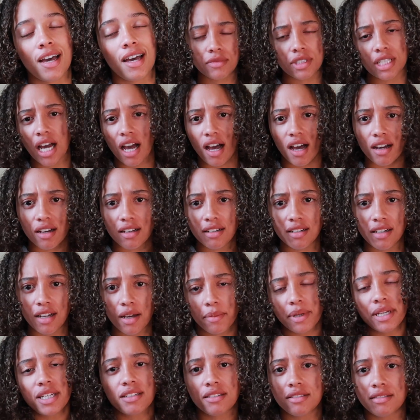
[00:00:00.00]
Yeah, I
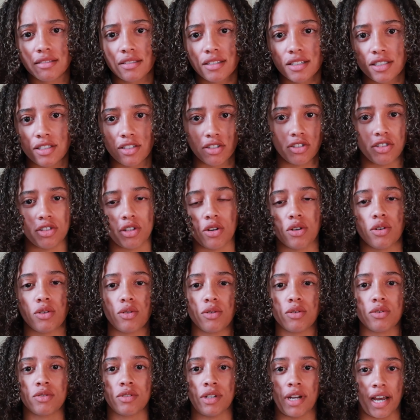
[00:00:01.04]
mean, this is
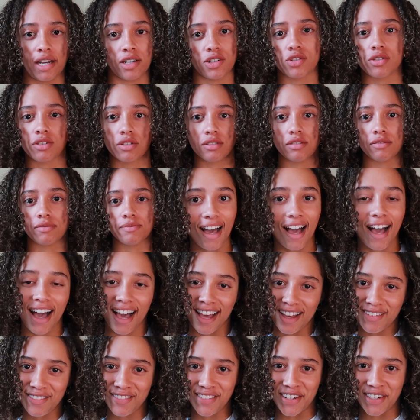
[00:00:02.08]
so natural.
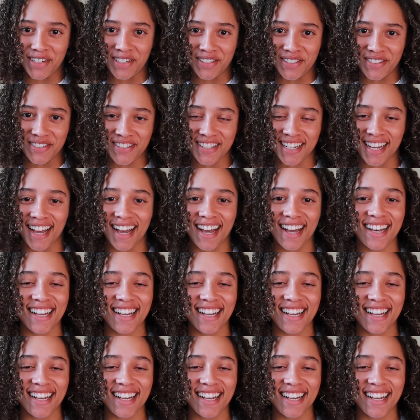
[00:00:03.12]
Hi, Vogue.